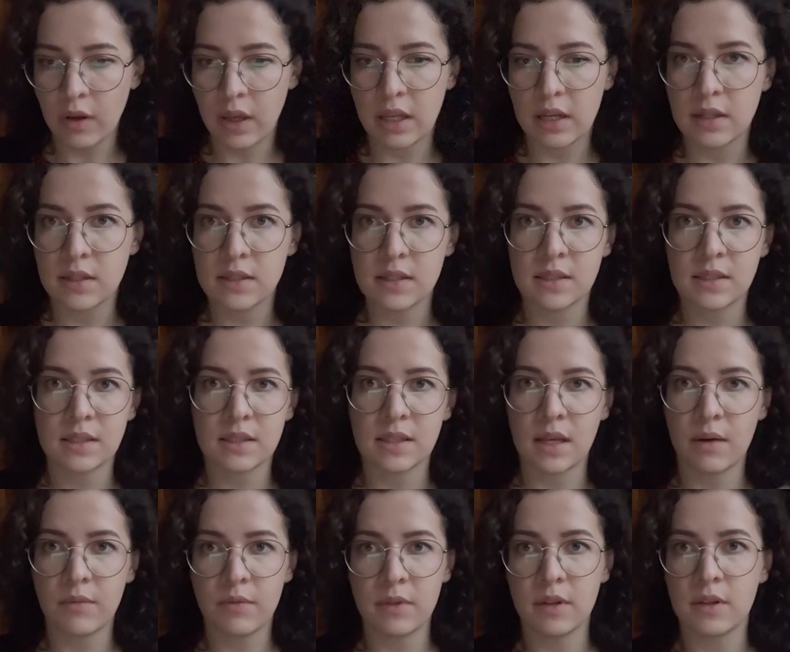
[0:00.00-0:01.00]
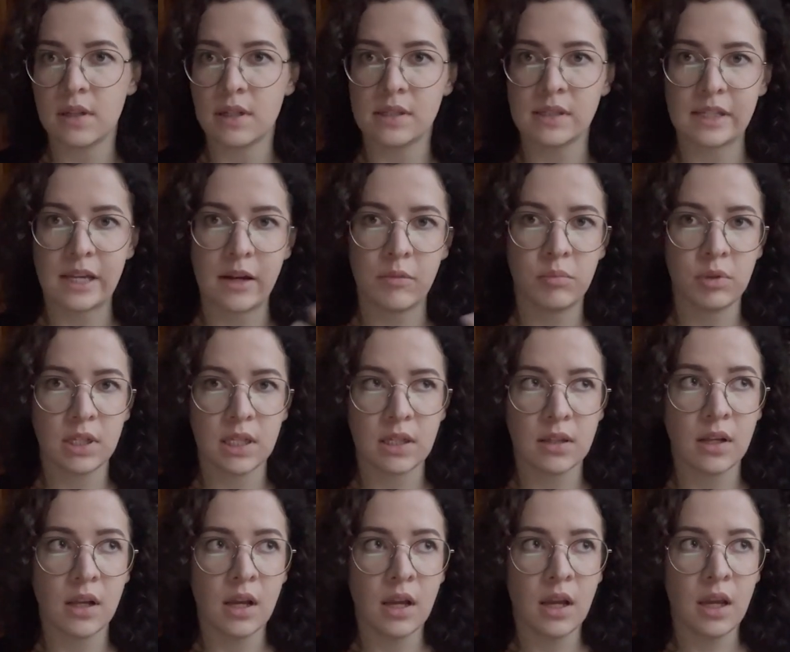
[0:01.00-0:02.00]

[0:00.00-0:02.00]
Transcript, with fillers: and it is something that's happening